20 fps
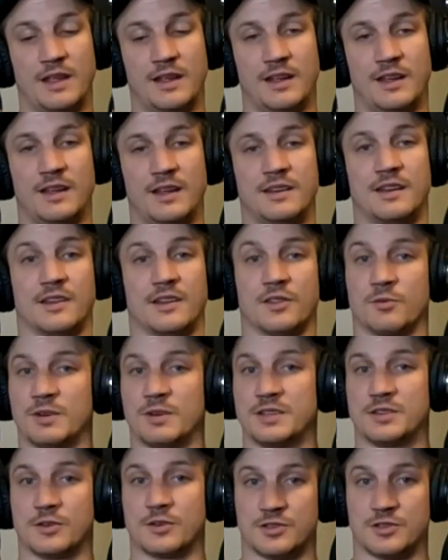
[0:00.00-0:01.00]
Now, the
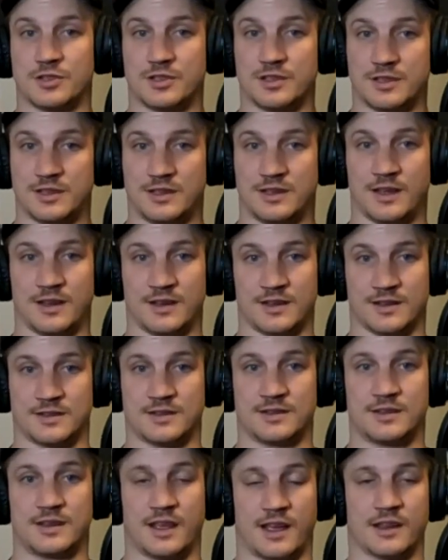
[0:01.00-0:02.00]
research does
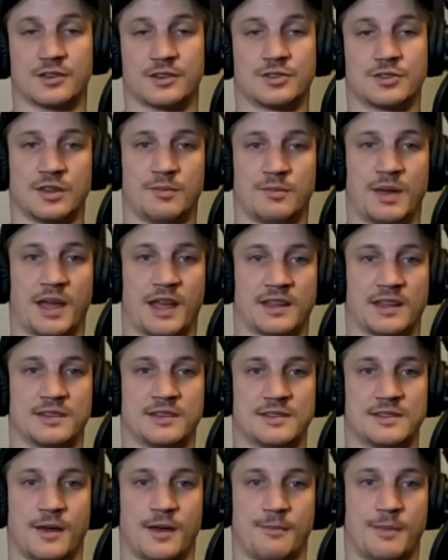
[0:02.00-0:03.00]
actually back this up.